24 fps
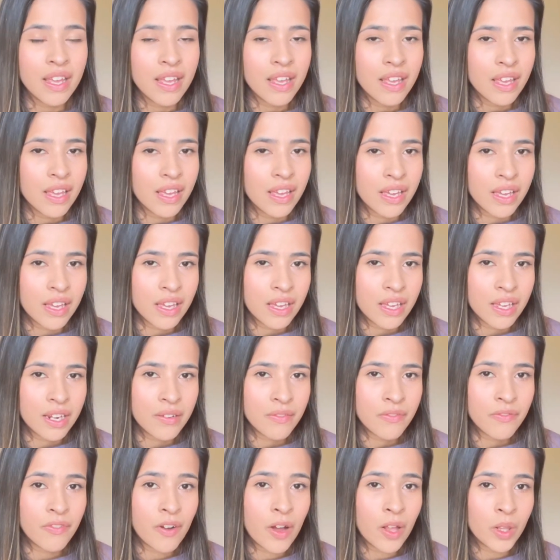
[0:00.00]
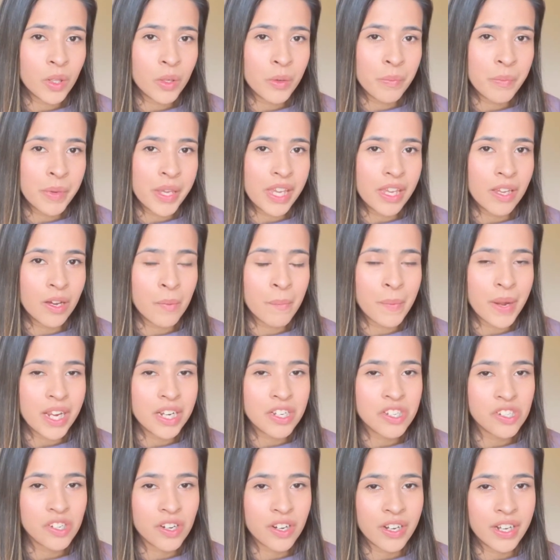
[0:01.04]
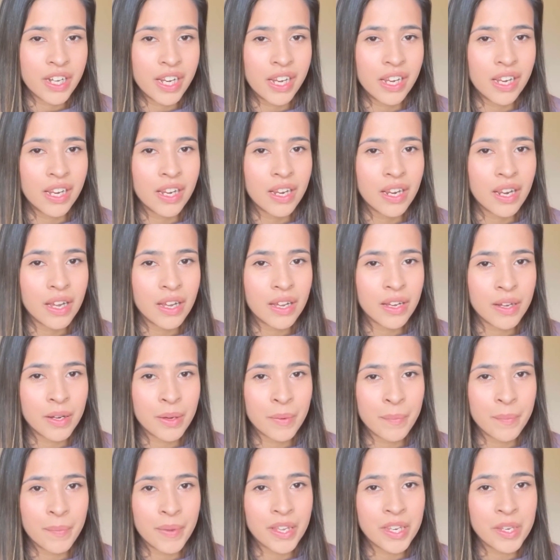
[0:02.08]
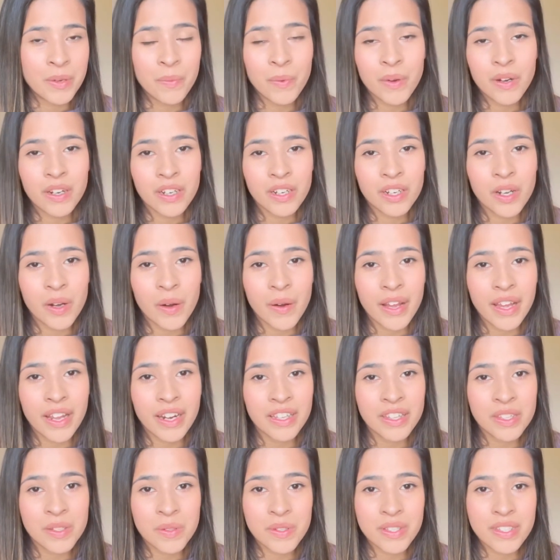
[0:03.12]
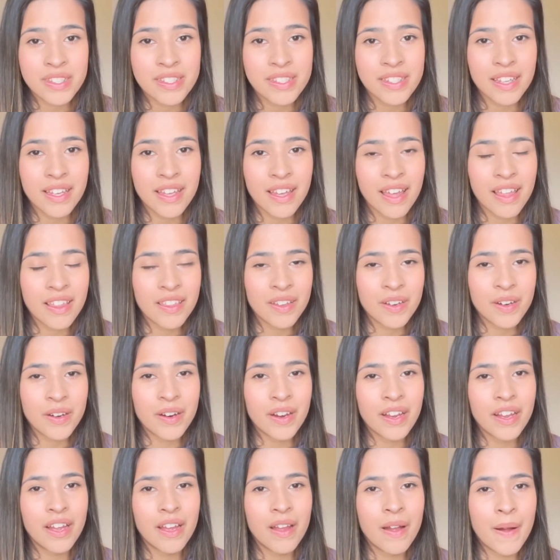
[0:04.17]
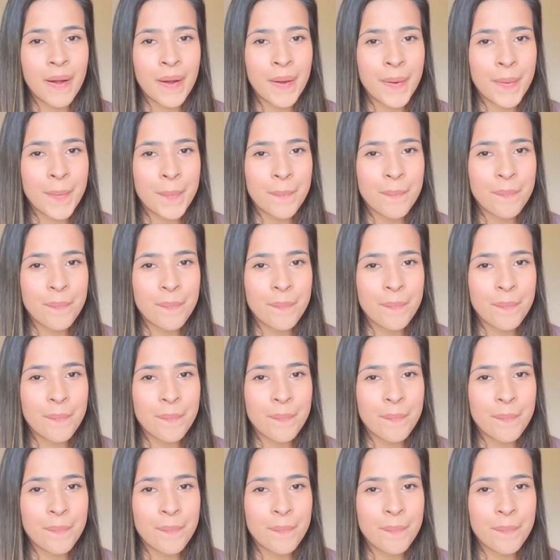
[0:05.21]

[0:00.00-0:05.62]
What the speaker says: and follow me on my journey, and you want to go ahead and do this together, I